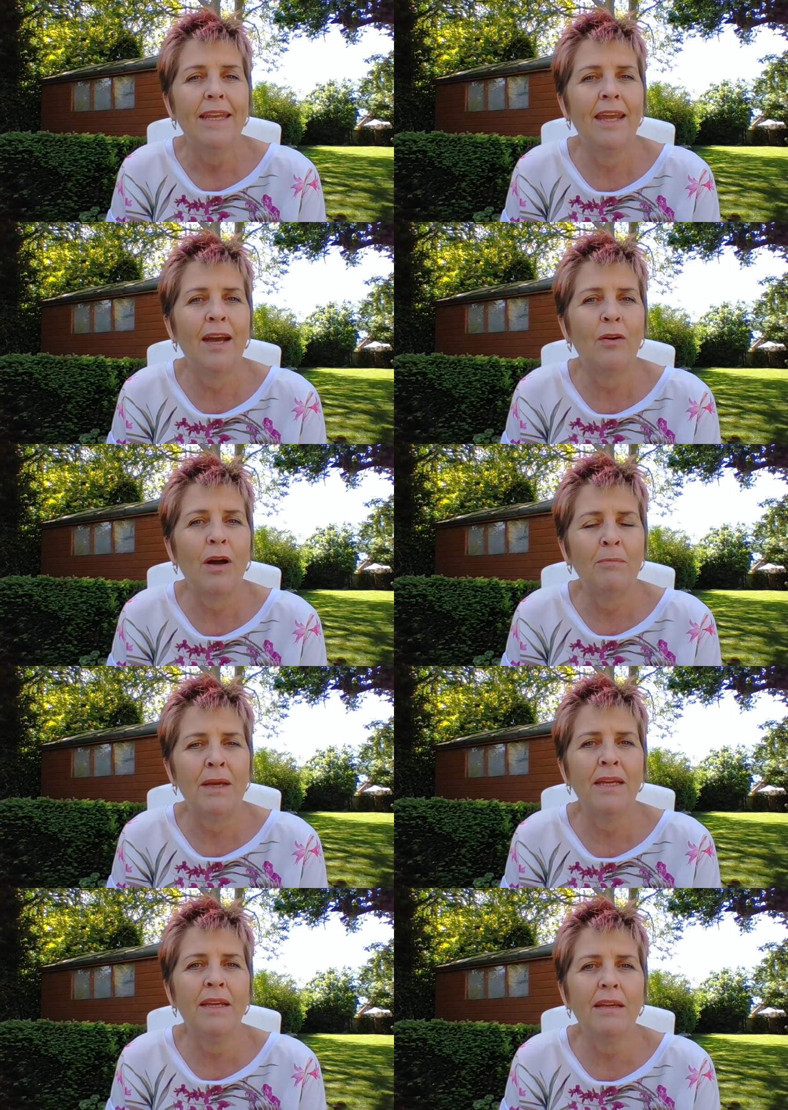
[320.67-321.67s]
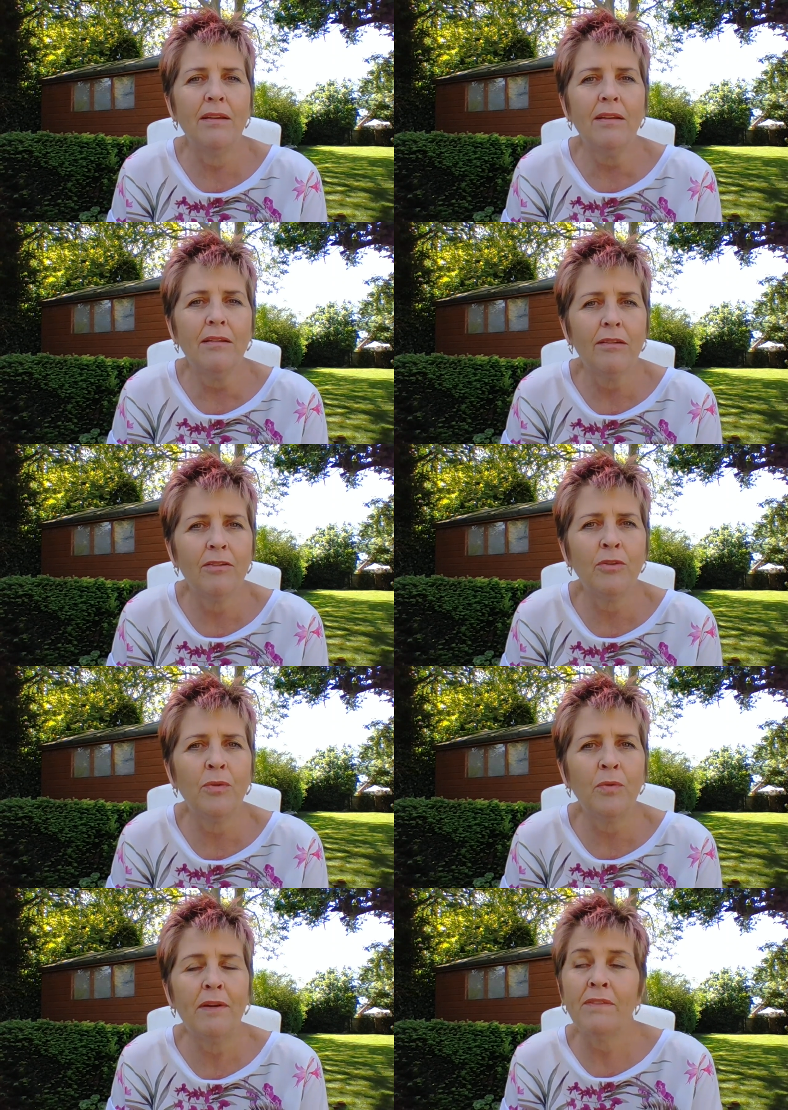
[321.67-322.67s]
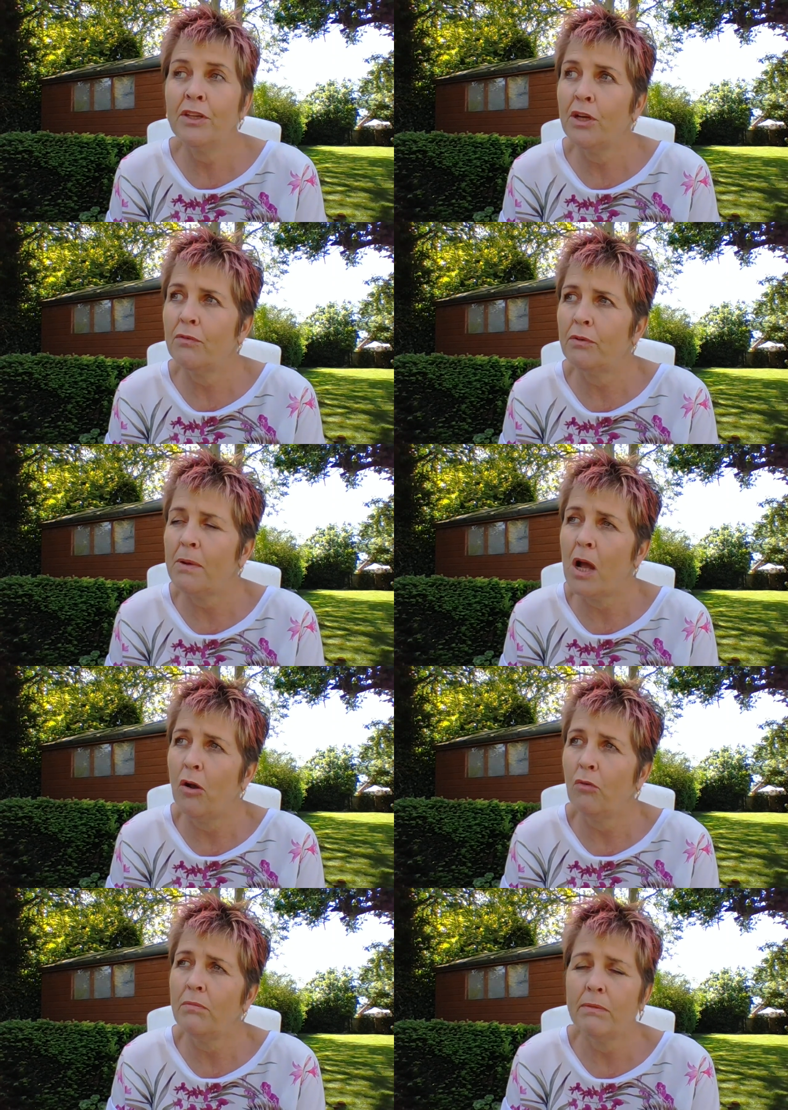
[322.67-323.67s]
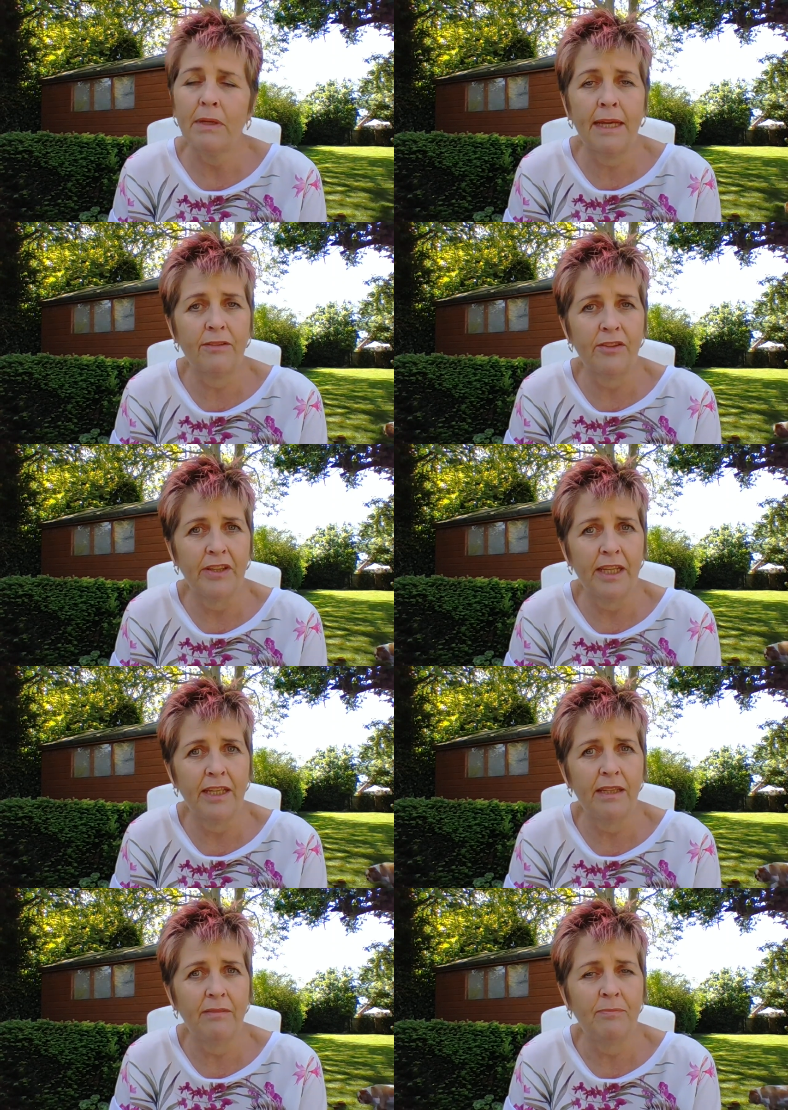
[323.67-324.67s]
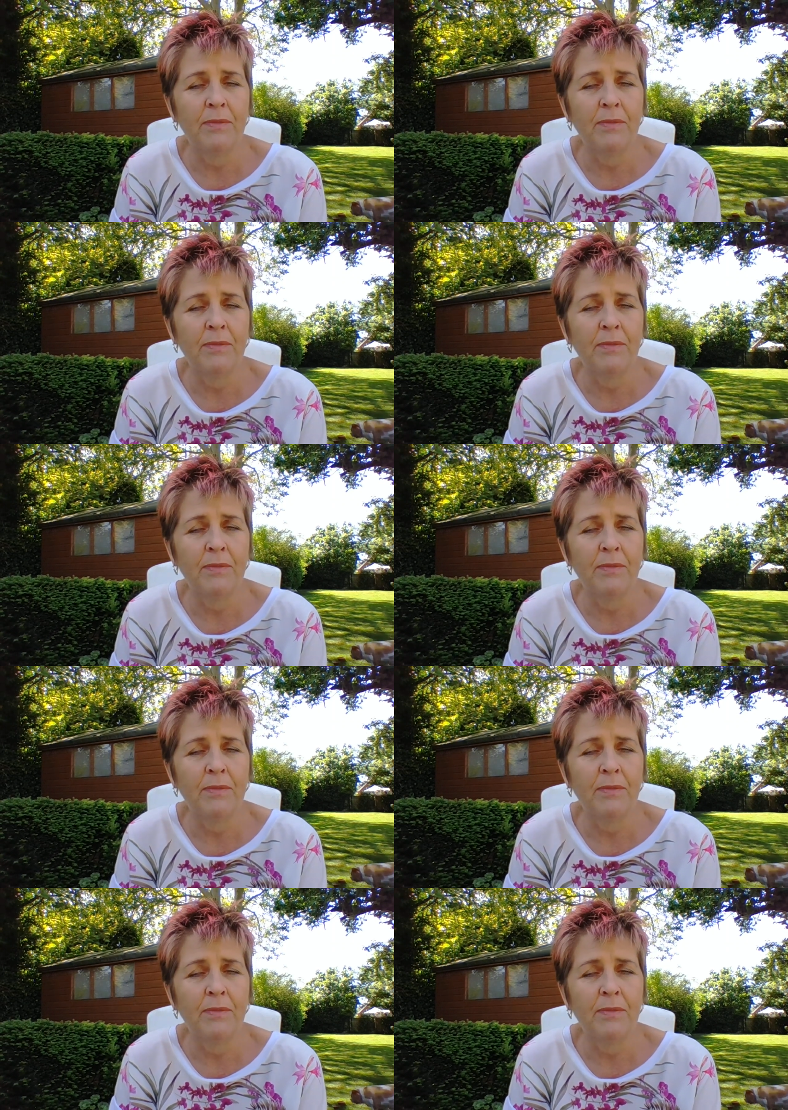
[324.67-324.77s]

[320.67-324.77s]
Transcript: Now, I may do a video from home, like today.